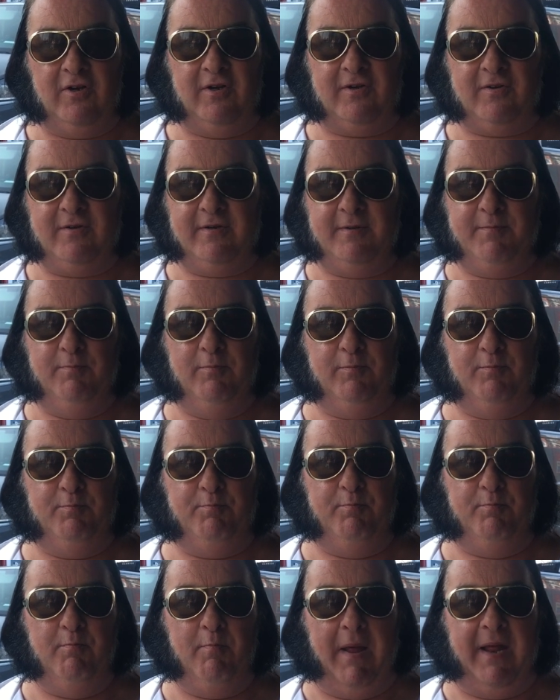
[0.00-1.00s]
I try
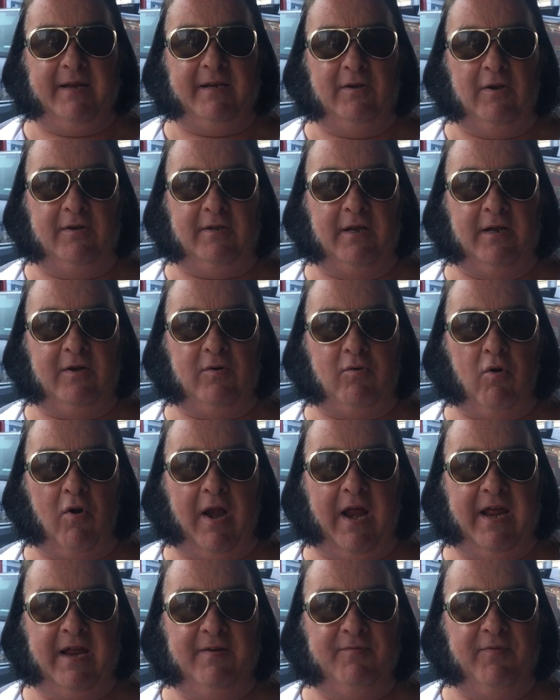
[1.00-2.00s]
to make it like a
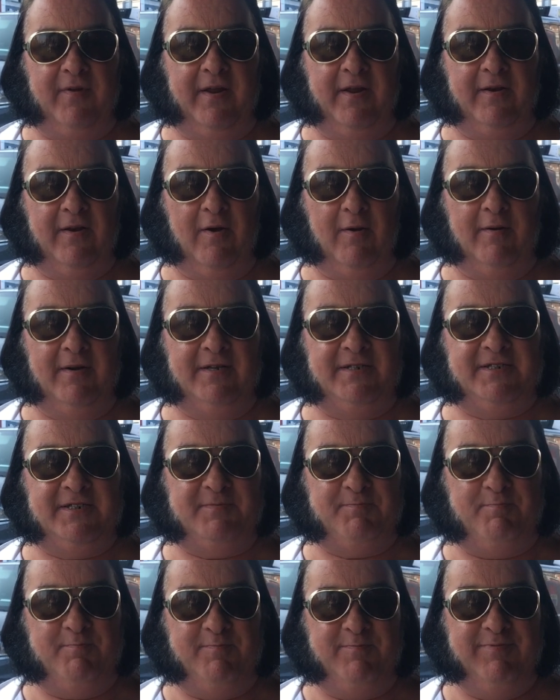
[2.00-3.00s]
gravy, you know, and
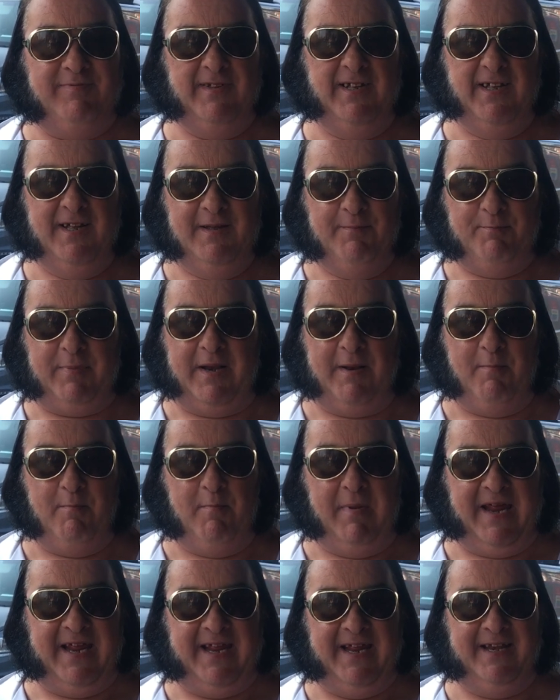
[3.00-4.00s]
a bit
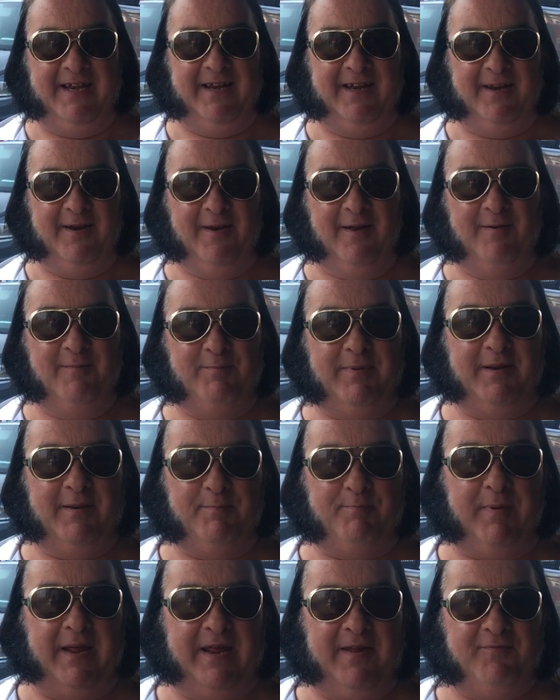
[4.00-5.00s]
meaty,
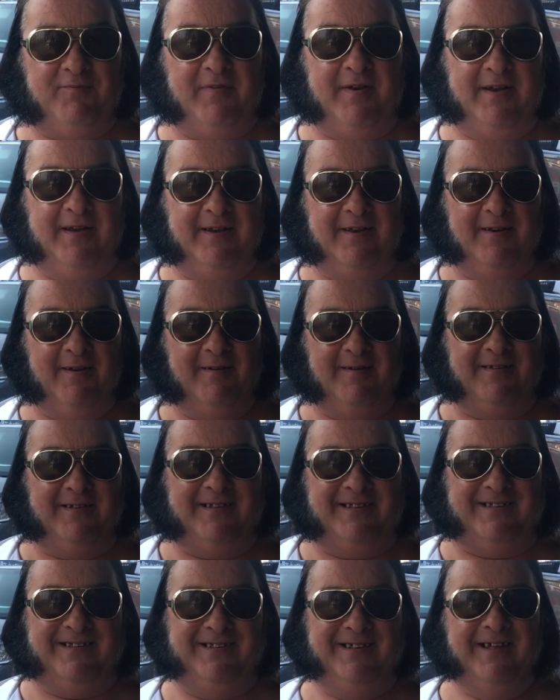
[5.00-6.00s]
you
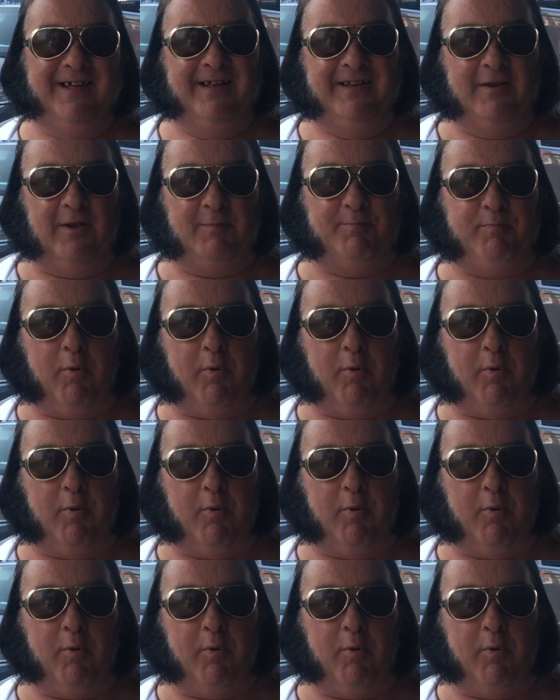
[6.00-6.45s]
know,